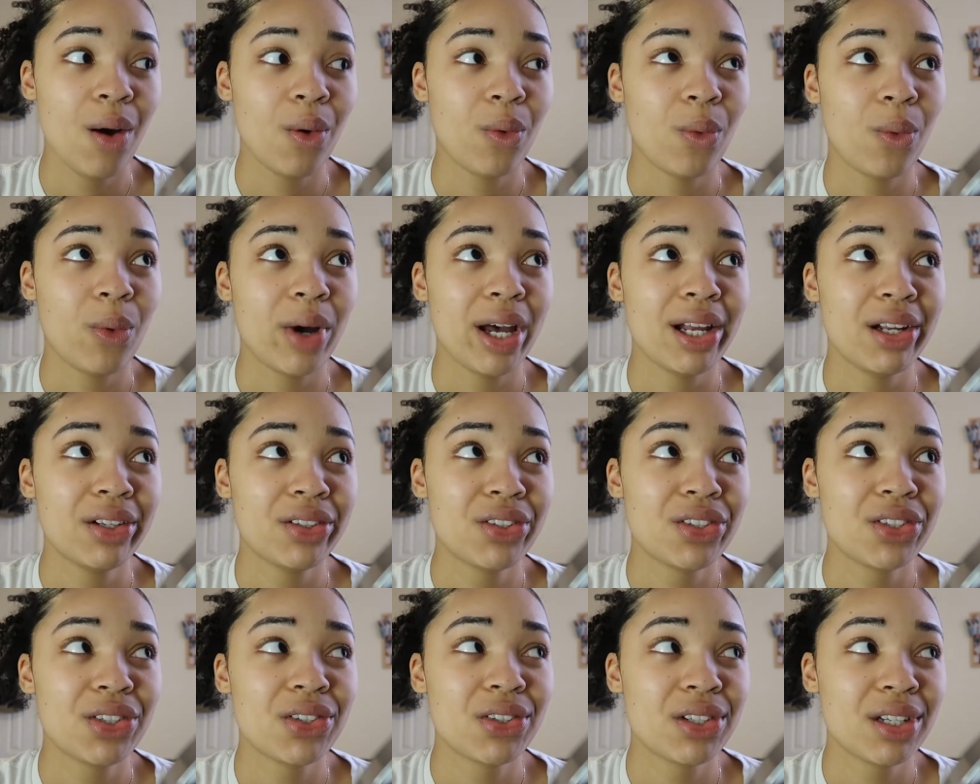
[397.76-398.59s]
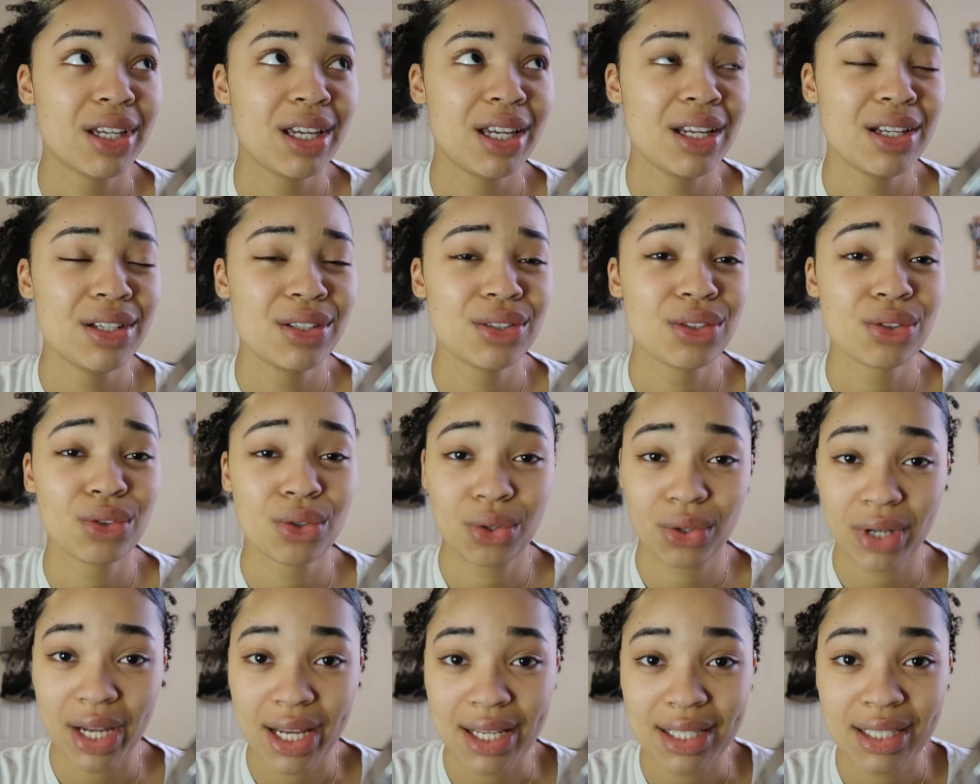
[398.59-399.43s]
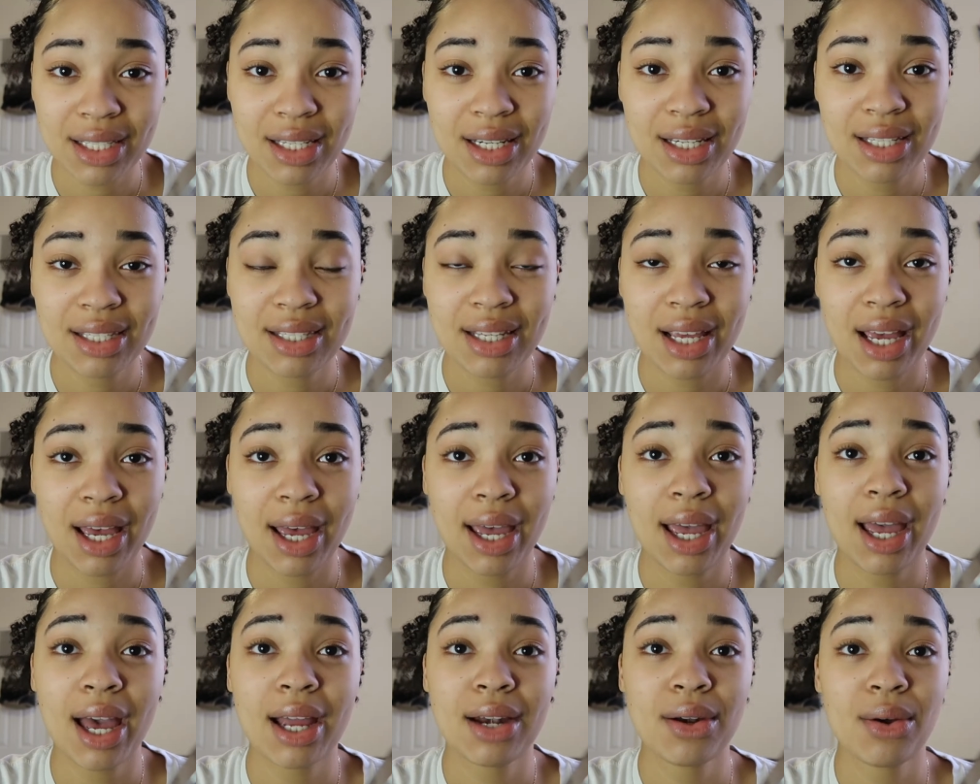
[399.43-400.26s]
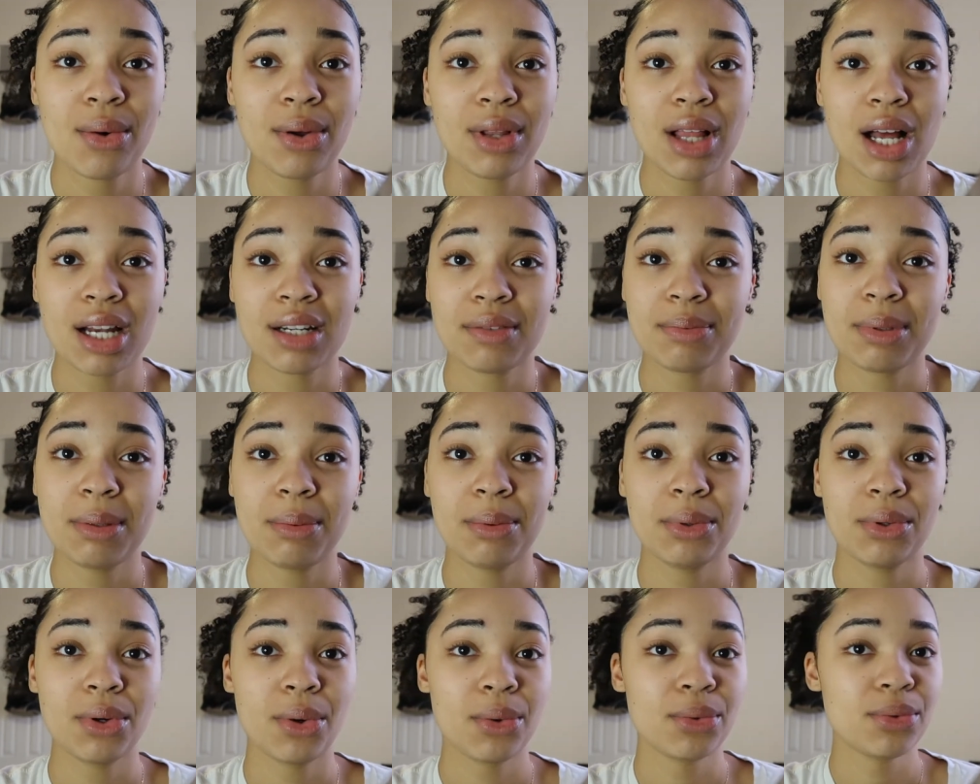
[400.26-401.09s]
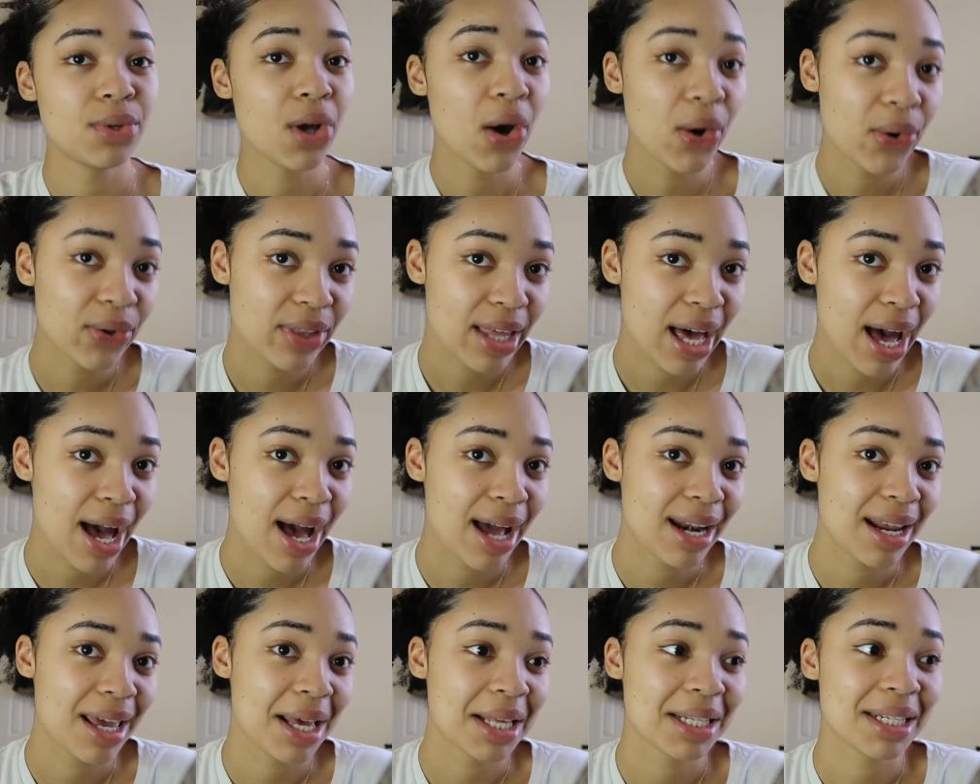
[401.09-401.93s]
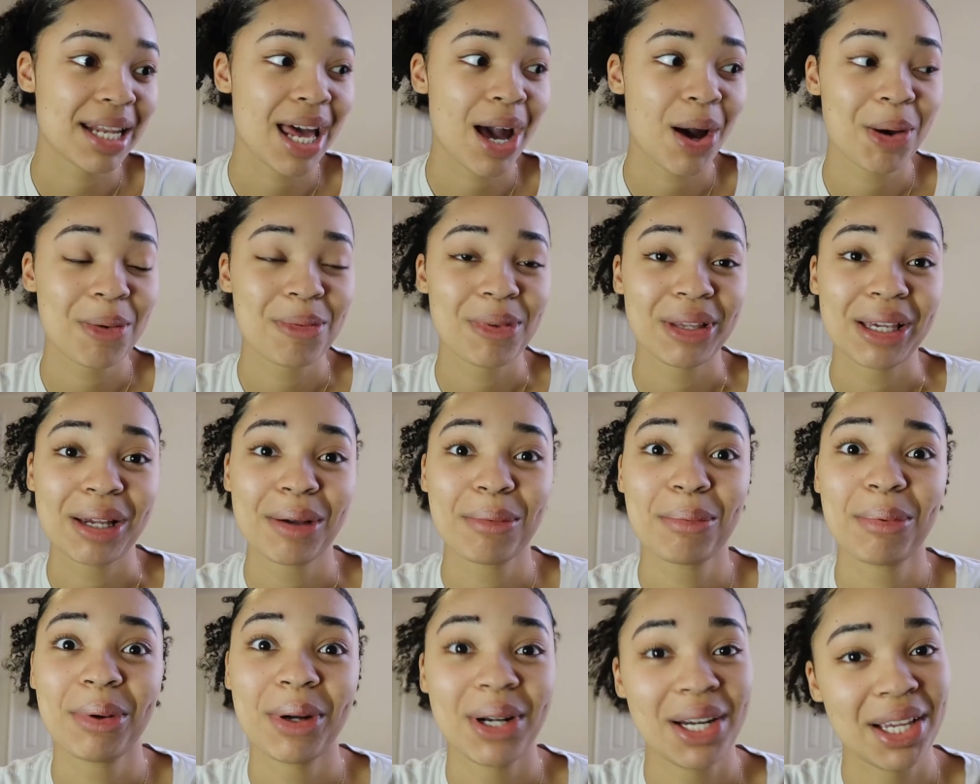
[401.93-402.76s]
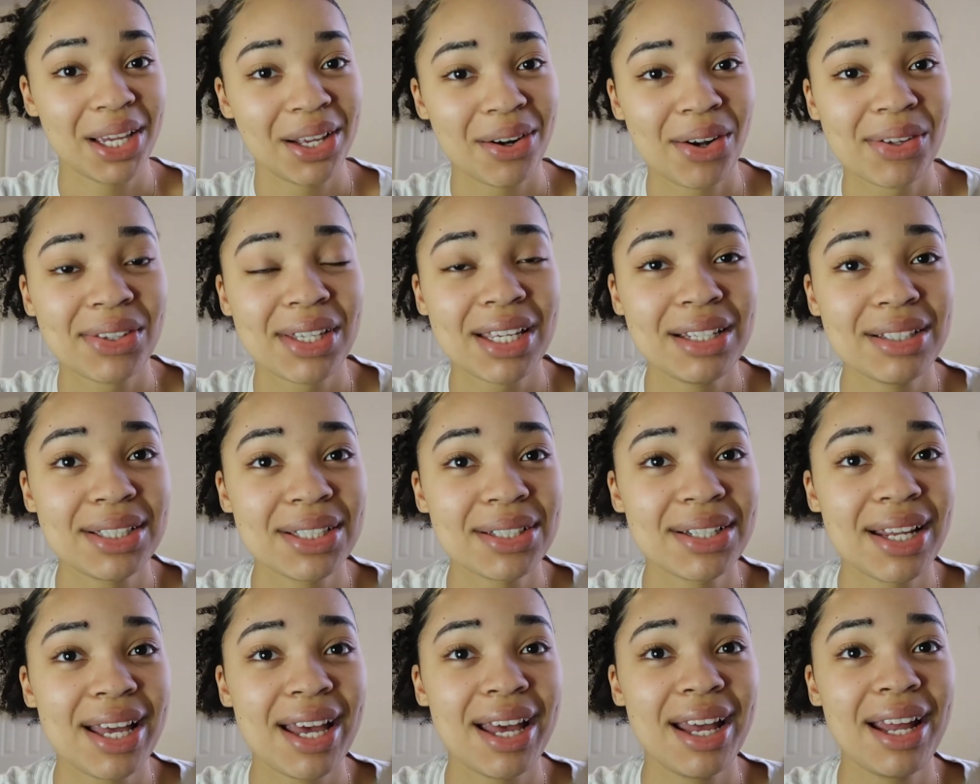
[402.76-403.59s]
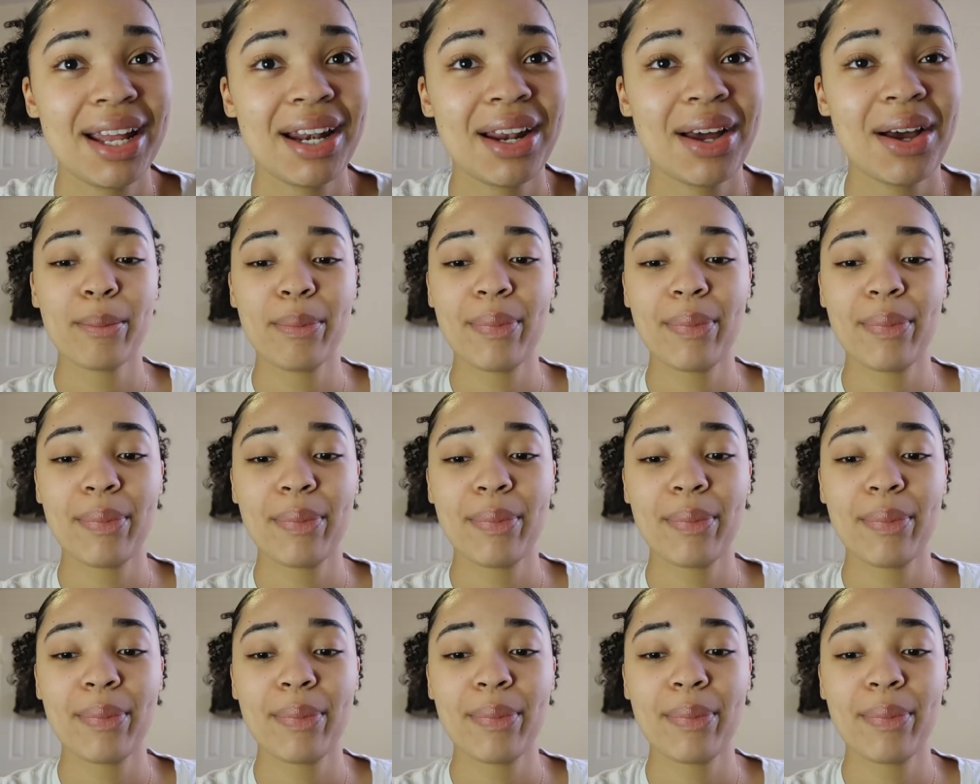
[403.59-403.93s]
which is crazy to say. I know a lot of people don't know that, and now I'm like putting it on the internet.